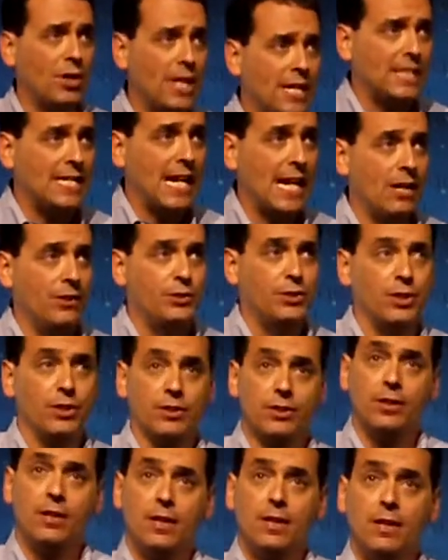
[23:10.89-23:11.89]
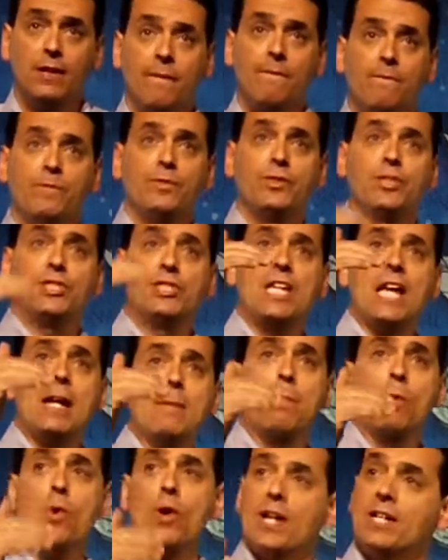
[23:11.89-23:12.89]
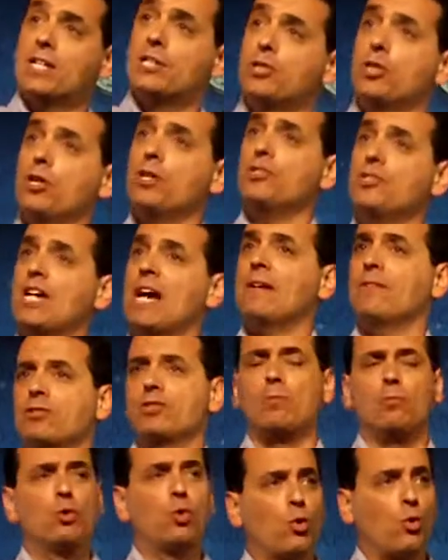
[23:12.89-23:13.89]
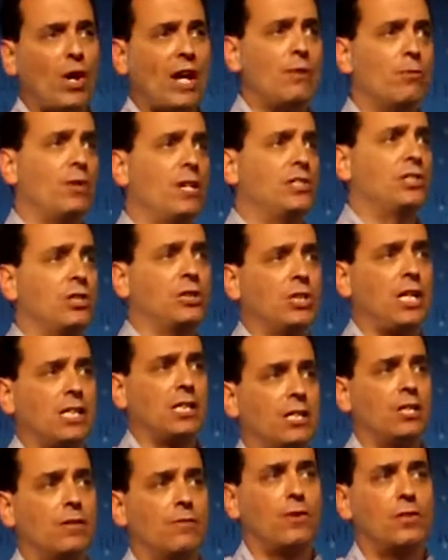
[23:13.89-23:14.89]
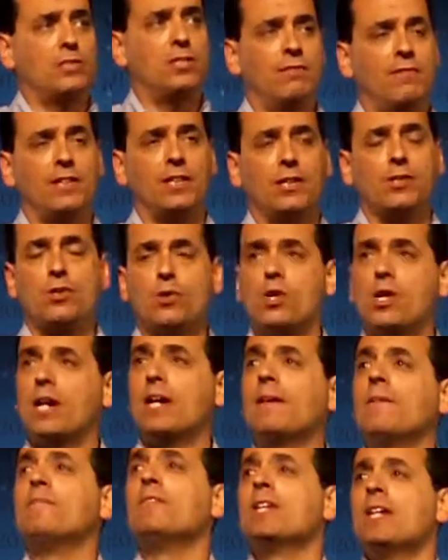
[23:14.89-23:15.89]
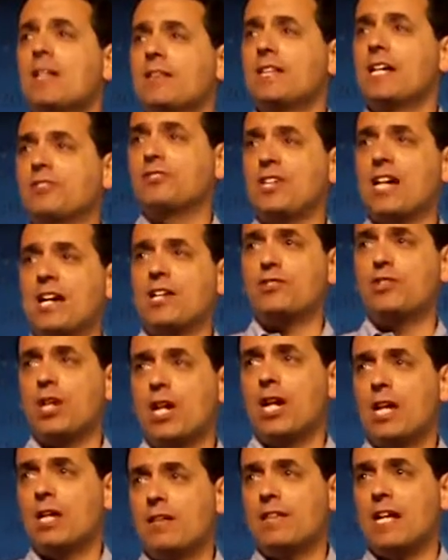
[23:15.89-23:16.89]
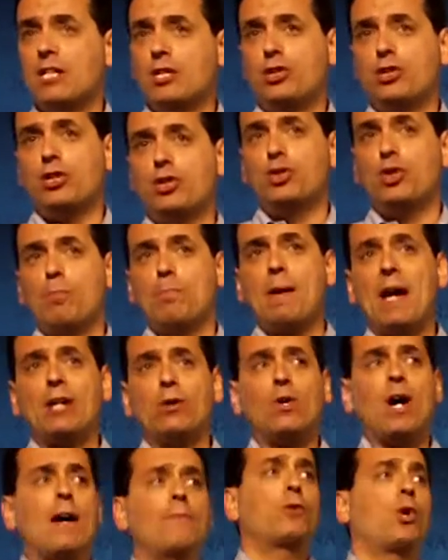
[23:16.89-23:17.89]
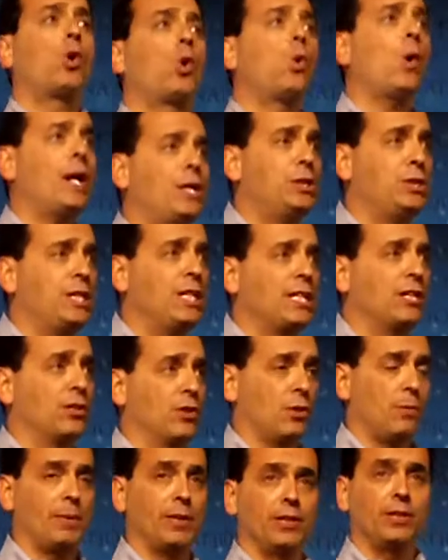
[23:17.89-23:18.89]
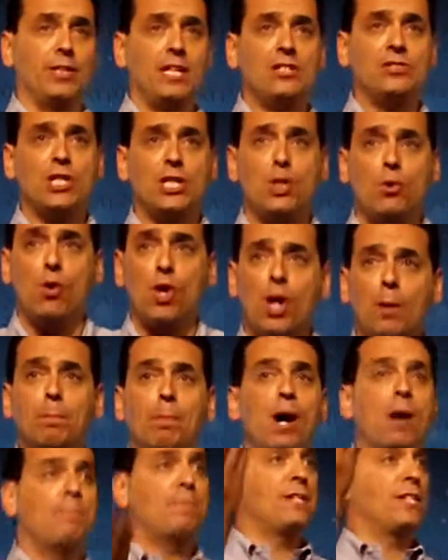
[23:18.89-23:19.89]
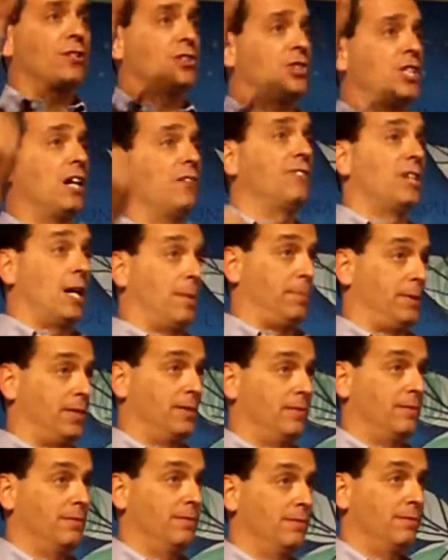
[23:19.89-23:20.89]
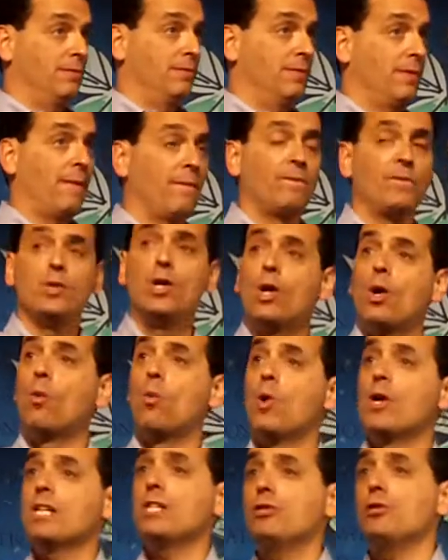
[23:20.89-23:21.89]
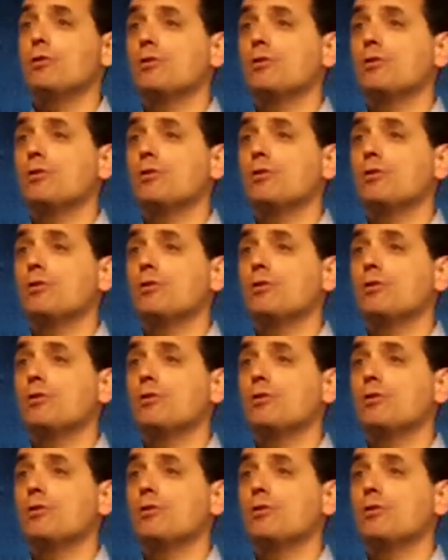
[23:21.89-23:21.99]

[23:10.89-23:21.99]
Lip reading: an encounter to stay buoyant? It turns out there's some great research out of the University of Illinois that says that you're better off questioning your abilities than you are pumping yourself up. What do you do